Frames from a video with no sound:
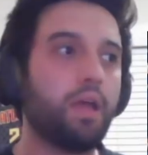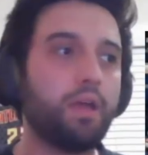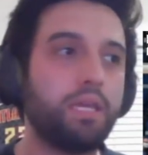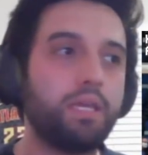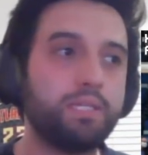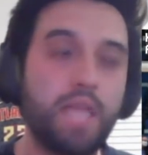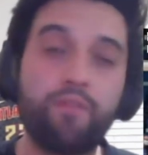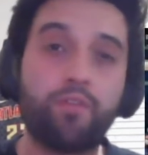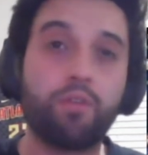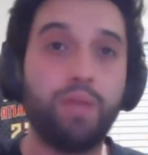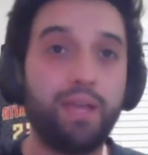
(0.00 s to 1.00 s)
He's
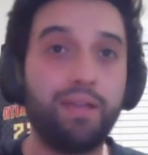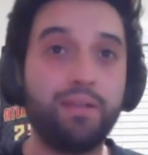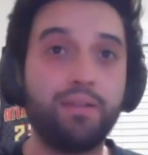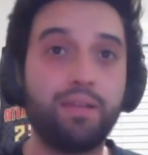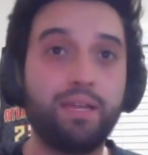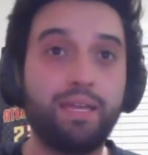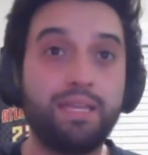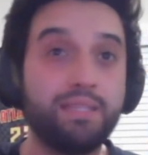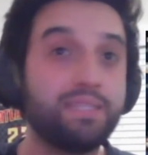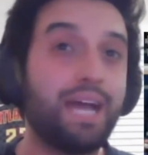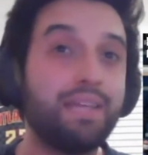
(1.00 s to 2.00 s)
never been
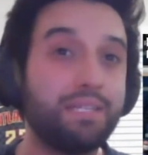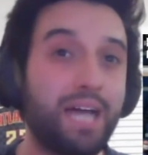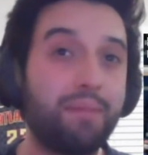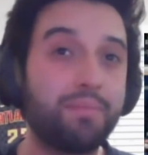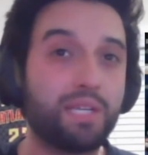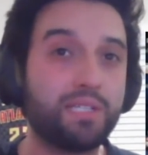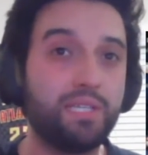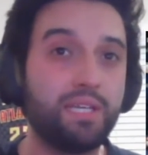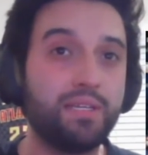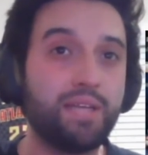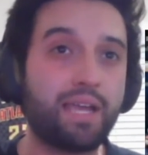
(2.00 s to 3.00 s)
inside the top
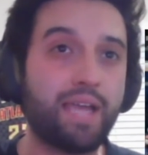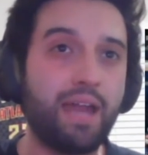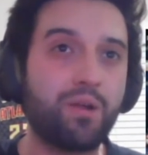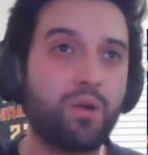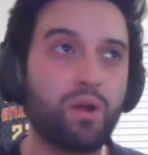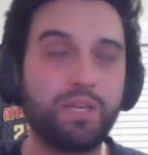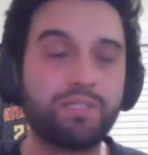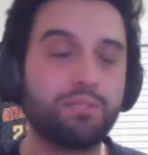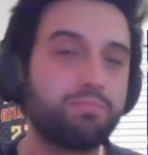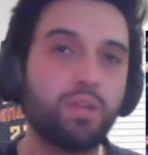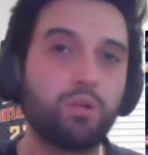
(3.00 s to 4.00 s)
60 in 9 category leagues.
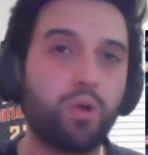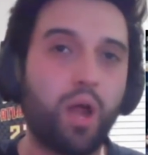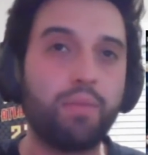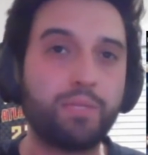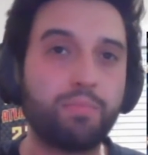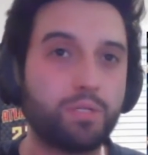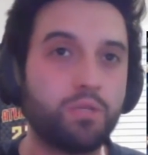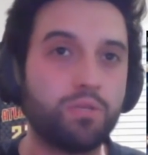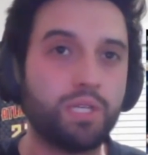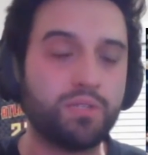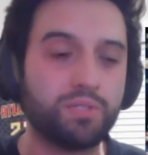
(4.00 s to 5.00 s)
And granted, that's been 2
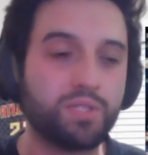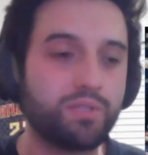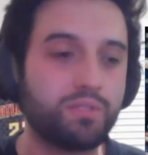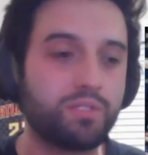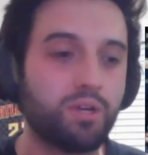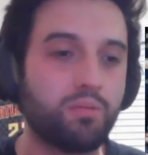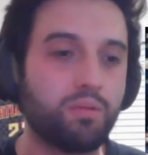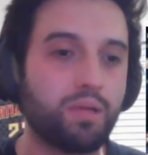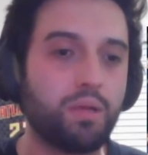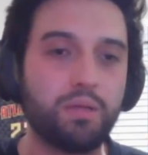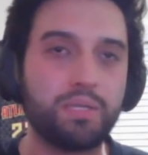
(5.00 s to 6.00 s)
seasons. So
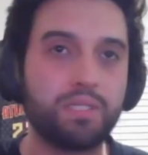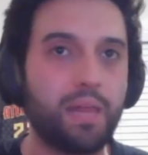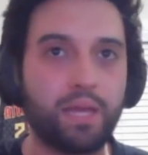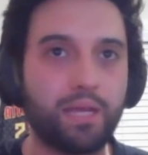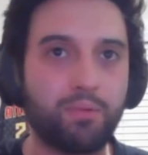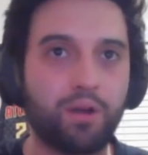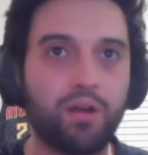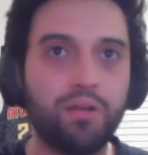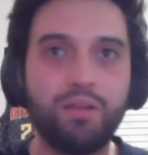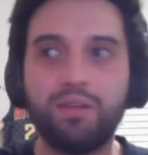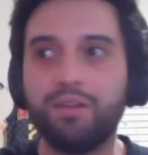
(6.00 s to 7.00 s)
it's not like we're
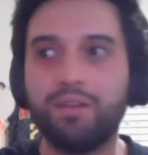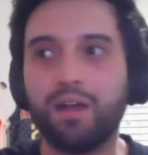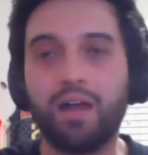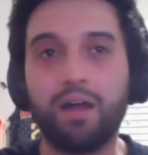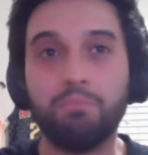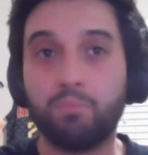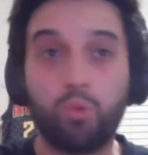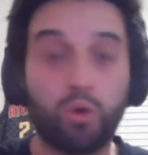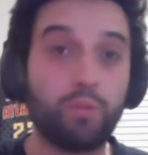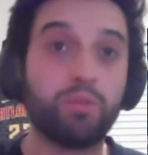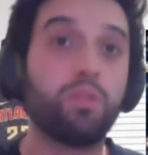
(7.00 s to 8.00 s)

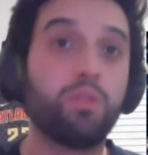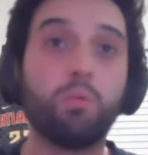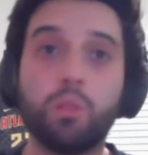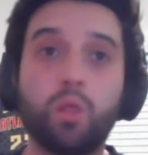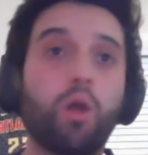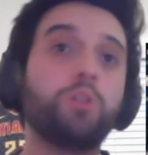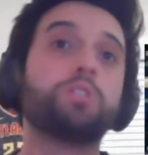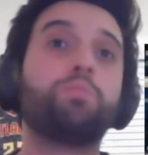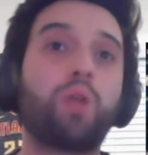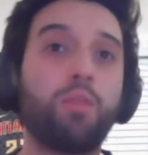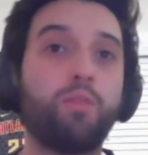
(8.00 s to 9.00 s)
working with the largest
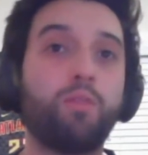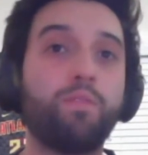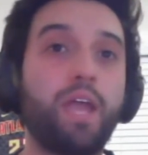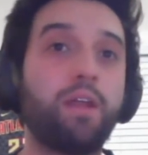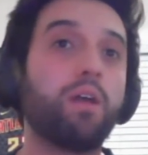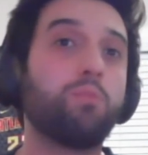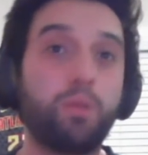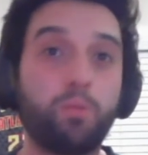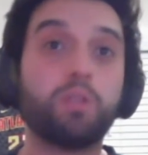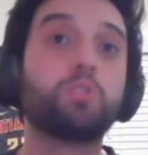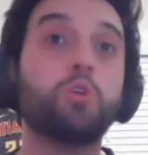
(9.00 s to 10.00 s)
breadth of data. We
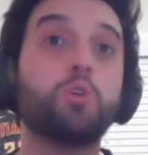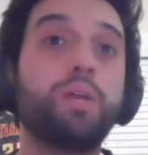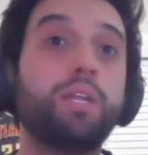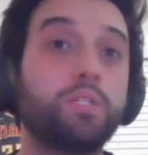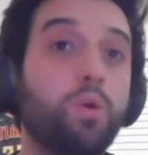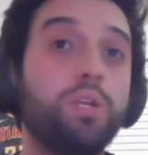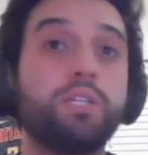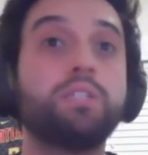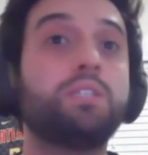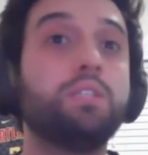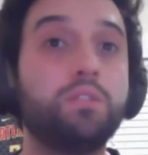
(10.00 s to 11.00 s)
would assume that he's going to
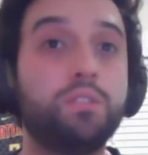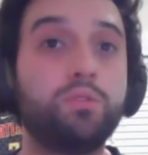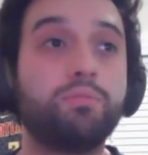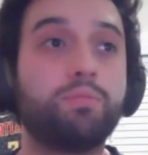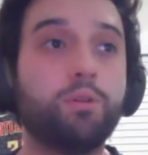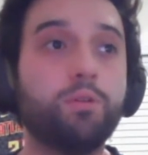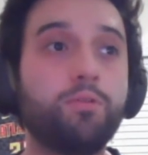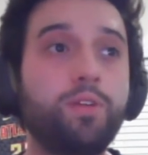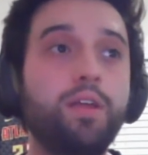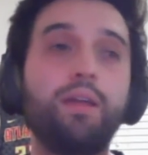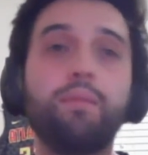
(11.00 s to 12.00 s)
continue to improve.
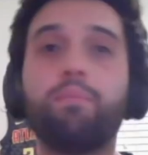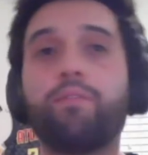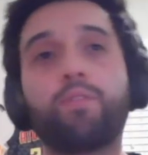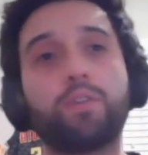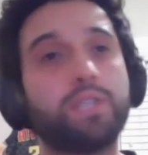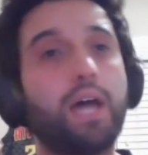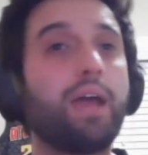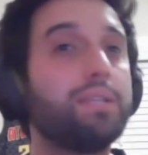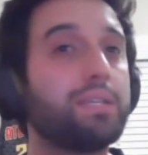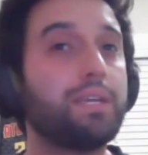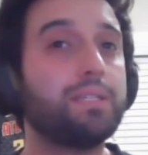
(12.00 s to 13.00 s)
But for Zion
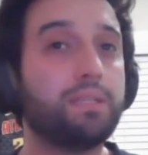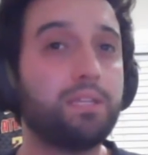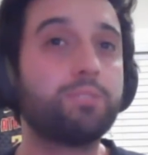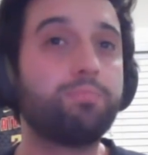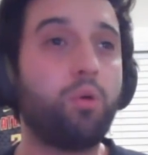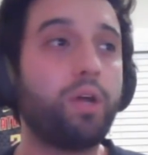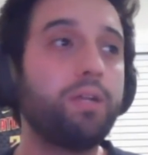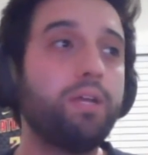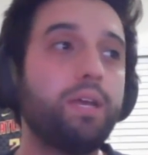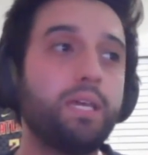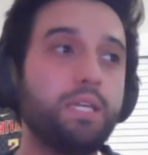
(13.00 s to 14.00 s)
to get to this point,
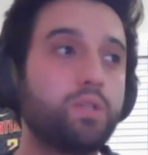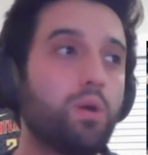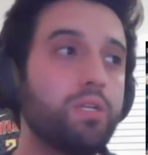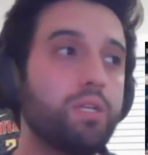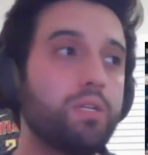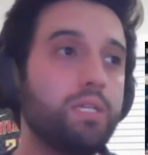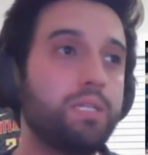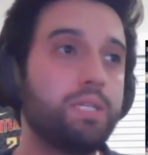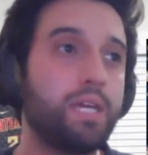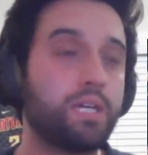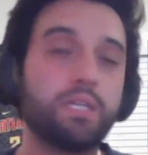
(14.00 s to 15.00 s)
he's going to need to
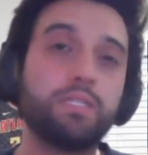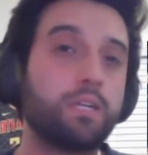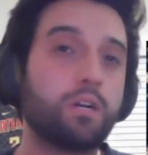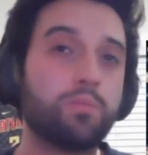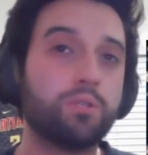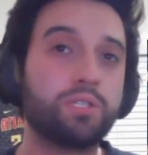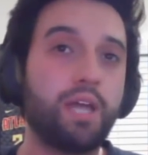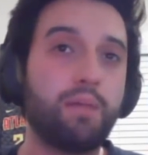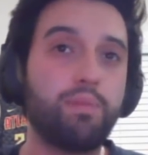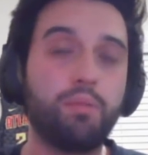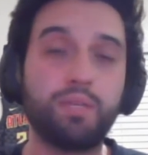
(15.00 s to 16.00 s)
take a considerable
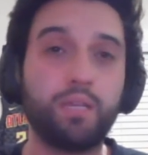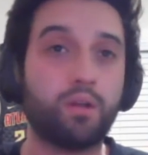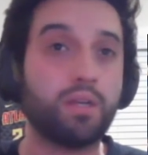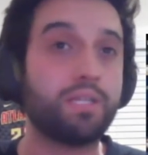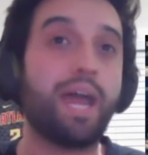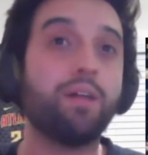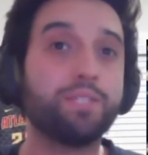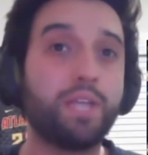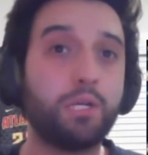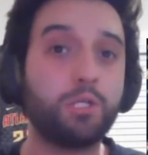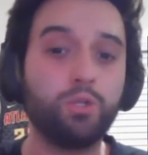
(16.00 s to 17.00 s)
step up, either as an
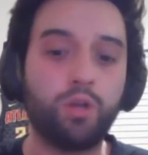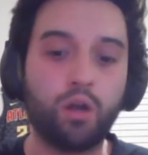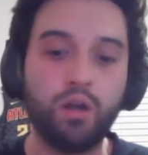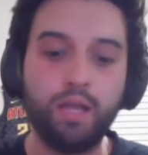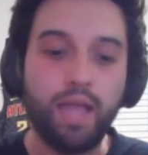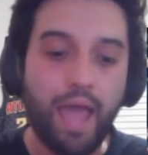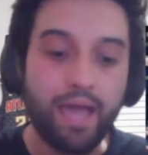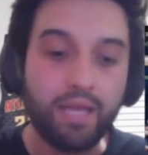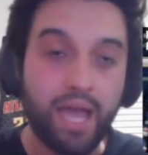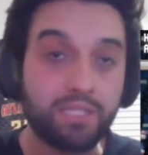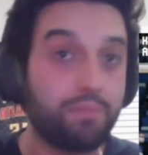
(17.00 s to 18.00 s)
outside shooter,
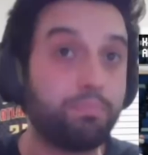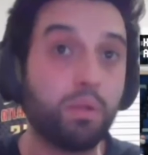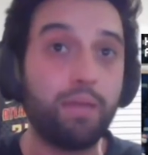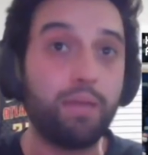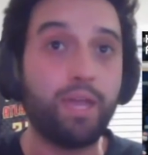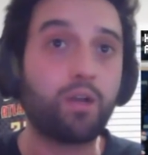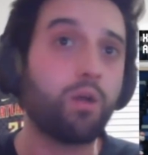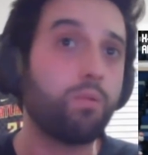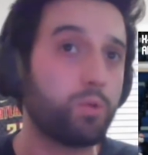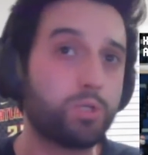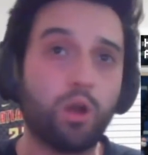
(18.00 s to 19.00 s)
as a
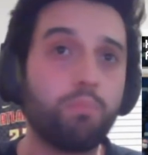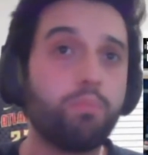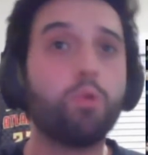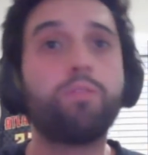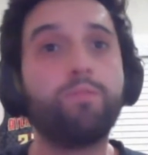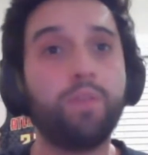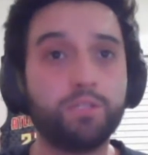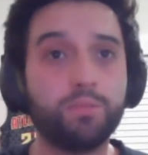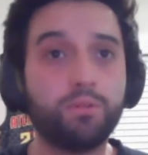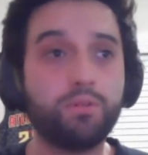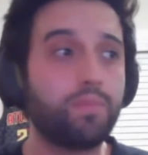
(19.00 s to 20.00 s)
playmaker, which are both
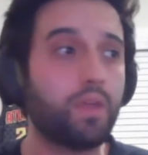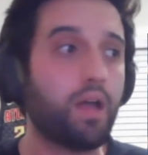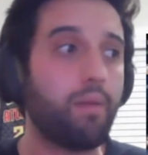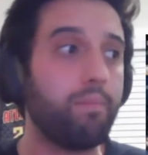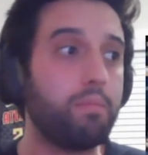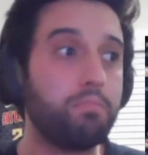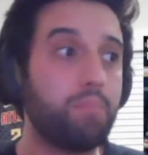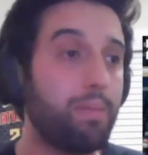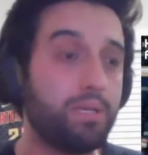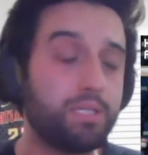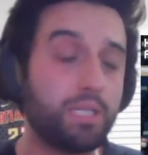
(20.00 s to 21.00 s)
feasible.
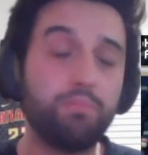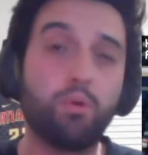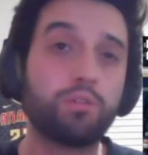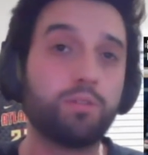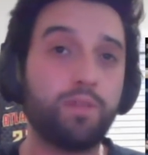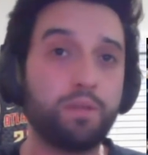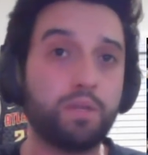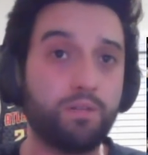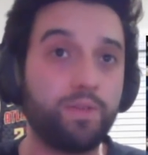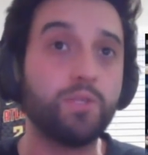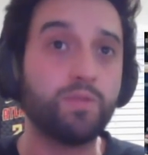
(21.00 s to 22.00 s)
Maybe see more in the
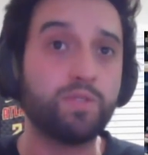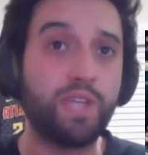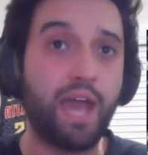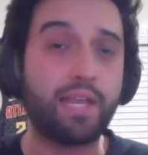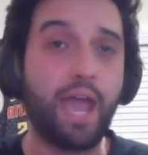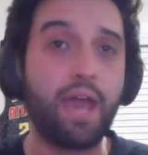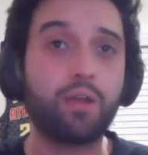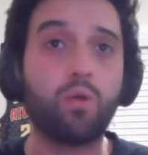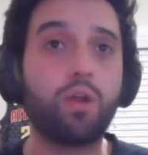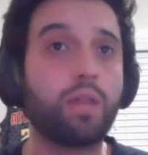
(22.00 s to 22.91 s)
defensive stat category.